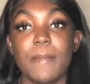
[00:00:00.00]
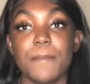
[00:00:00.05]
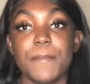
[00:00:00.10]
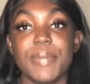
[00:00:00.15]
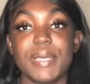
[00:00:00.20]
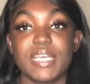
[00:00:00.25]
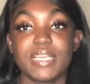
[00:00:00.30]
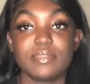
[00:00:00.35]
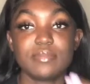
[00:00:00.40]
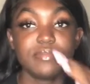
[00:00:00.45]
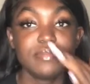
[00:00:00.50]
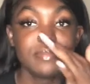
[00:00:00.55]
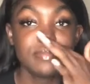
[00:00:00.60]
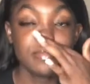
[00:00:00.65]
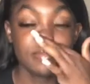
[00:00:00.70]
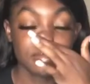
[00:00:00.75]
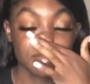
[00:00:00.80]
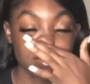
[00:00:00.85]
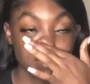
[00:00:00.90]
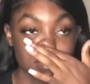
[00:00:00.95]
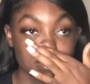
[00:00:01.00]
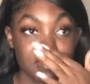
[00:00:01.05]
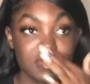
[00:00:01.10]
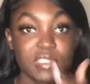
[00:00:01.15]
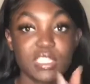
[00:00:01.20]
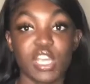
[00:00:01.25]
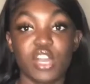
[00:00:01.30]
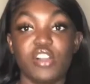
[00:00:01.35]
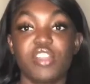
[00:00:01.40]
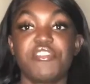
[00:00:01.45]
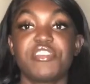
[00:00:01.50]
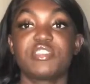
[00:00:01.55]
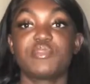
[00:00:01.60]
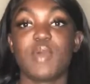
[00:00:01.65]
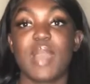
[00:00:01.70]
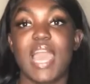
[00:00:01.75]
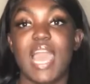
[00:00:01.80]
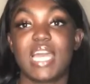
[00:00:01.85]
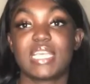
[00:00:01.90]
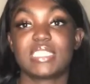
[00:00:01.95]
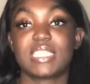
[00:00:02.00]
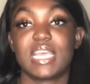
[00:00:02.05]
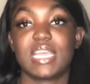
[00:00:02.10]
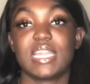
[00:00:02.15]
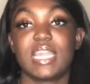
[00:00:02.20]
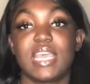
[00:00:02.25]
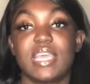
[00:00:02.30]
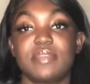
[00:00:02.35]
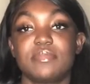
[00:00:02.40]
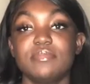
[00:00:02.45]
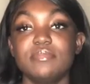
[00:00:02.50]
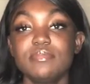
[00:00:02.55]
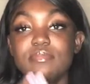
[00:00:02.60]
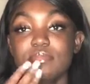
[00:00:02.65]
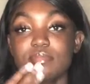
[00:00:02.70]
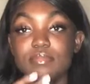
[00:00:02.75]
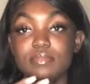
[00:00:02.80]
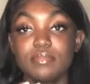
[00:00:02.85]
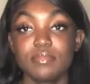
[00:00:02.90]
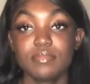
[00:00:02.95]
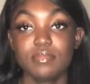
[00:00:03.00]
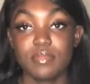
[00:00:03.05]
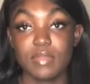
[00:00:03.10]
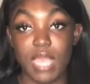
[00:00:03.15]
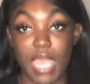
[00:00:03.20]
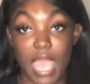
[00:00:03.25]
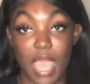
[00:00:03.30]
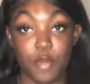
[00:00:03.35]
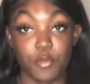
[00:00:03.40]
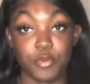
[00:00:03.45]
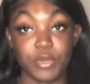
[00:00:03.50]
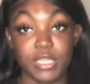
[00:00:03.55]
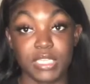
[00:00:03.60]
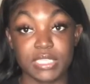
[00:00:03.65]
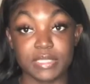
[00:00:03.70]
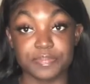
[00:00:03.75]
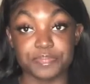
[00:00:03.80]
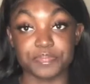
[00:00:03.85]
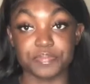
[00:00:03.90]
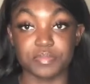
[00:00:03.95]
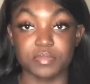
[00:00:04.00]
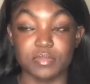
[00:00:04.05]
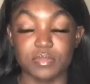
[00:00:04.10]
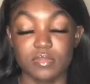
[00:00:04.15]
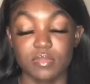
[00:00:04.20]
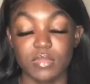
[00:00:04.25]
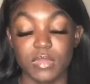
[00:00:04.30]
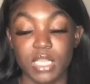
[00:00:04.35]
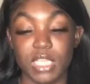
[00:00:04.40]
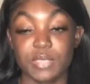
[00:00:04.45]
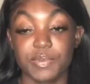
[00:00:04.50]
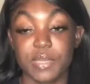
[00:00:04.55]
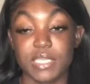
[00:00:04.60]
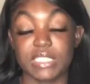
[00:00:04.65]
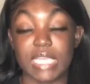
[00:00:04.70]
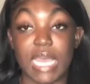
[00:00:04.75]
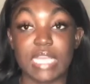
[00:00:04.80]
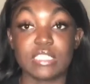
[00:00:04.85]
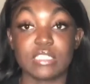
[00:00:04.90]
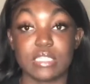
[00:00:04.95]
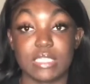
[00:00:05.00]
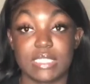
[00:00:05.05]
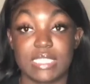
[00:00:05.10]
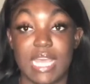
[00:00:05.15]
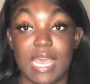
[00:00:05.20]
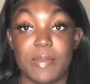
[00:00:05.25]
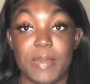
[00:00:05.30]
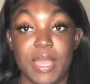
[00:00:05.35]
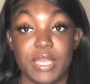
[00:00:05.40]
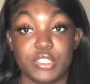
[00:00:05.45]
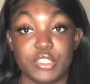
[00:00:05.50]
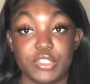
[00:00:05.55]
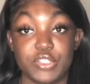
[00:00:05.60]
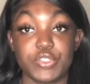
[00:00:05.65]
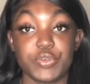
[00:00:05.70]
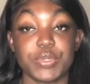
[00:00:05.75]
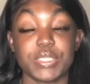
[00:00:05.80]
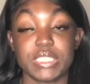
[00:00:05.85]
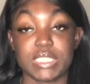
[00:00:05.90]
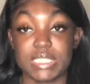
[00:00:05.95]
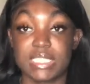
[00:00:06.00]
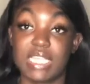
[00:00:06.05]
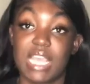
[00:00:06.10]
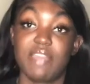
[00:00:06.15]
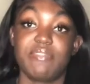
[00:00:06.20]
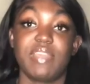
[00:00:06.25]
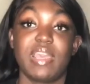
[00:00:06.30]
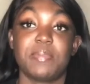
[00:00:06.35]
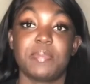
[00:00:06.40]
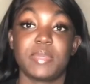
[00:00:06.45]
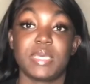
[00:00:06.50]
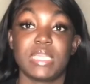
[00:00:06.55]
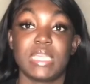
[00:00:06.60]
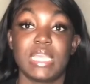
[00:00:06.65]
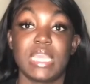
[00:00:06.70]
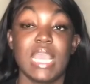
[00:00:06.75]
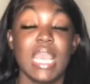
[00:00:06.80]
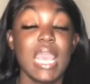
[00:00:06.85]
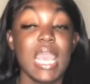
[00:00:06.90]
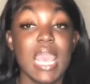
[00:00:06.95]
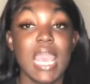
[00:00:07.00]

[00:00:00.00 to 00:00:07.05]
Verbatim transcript: But the only reason why I say that I wouldn't is because I took the time out to do it, to save that money.